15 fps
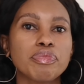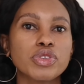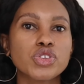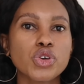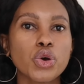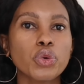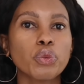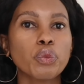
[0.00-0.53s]

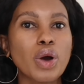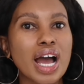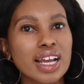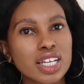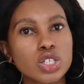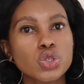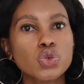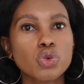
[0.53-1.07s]
So I
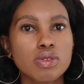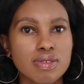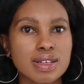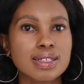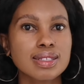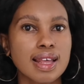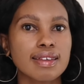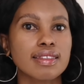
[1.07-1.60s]
can do
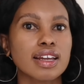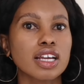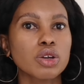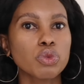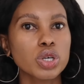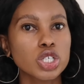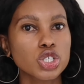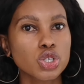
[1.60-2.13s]
things like that. I can
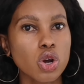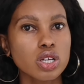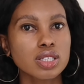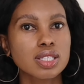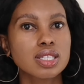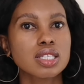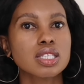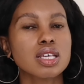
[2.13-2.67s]
wear
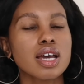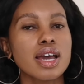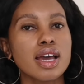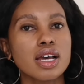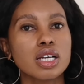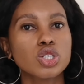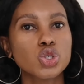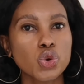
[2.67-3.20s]
shorts
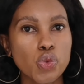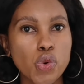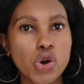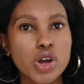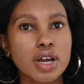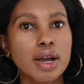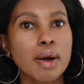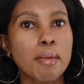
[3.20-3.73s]
to
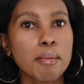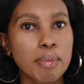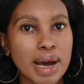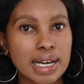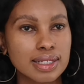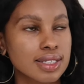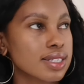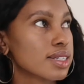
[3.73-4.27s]
work,
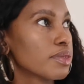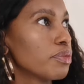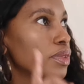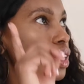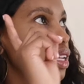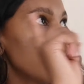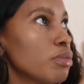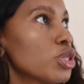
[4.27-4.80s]
but
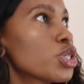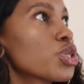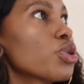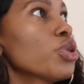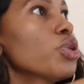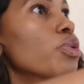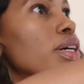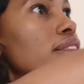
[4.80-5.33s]
let me show
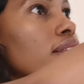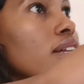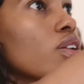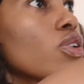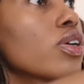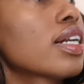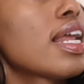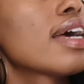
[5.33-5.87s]
you what that
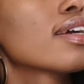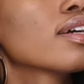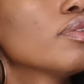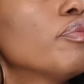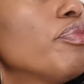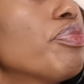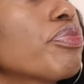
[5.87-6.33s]
looked like.